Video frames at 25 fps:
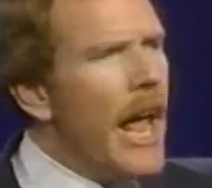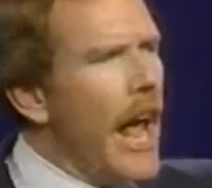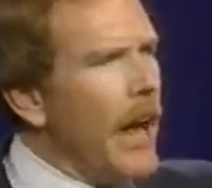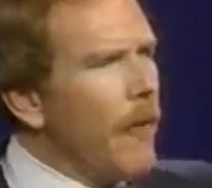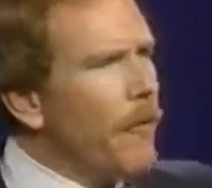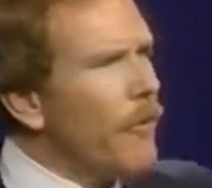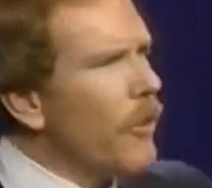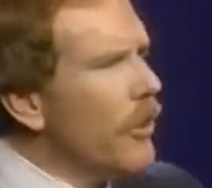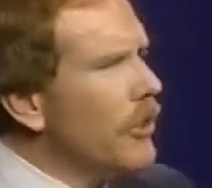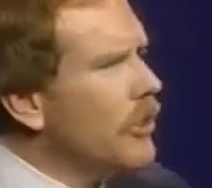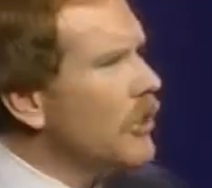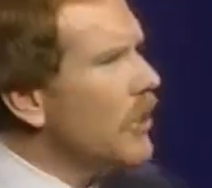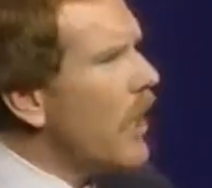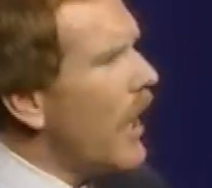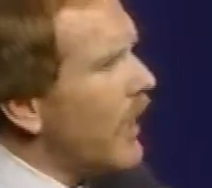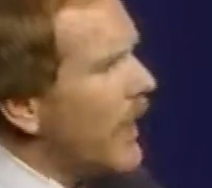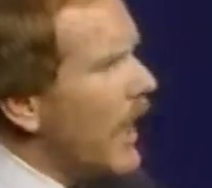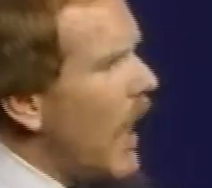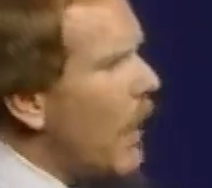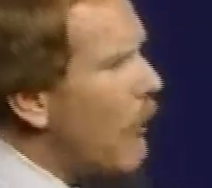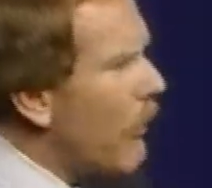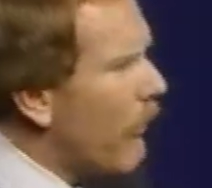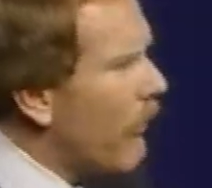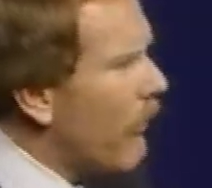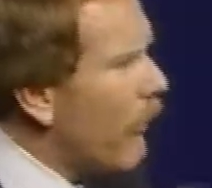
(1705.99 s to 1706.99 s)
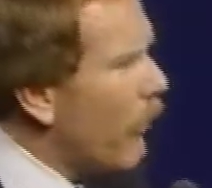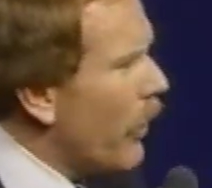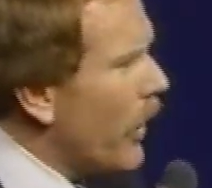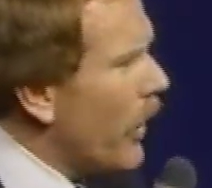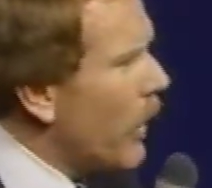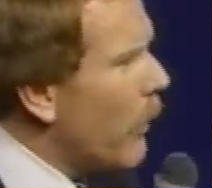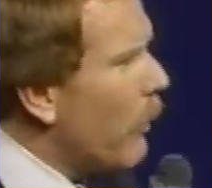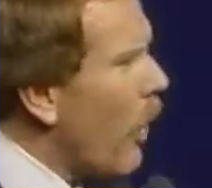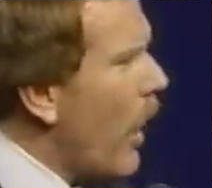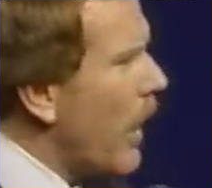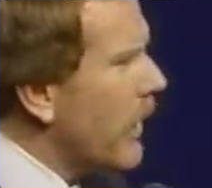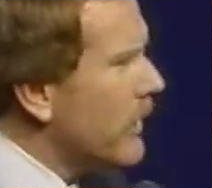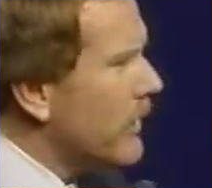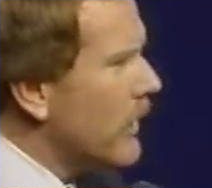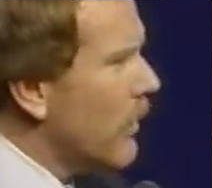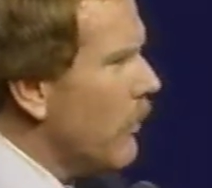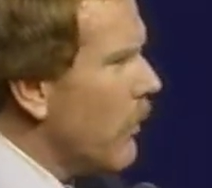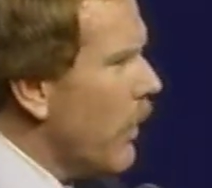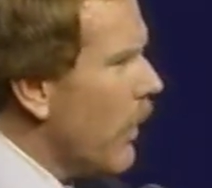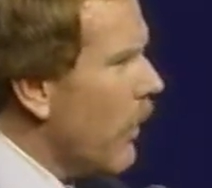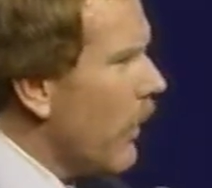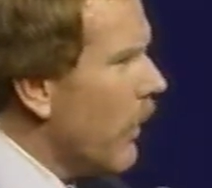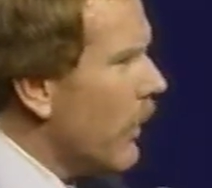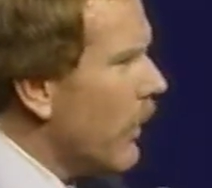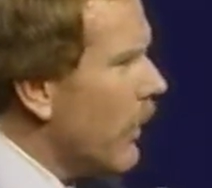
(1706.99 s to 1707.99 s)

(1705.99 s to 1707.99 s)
and for the setting up of free enterprise in America.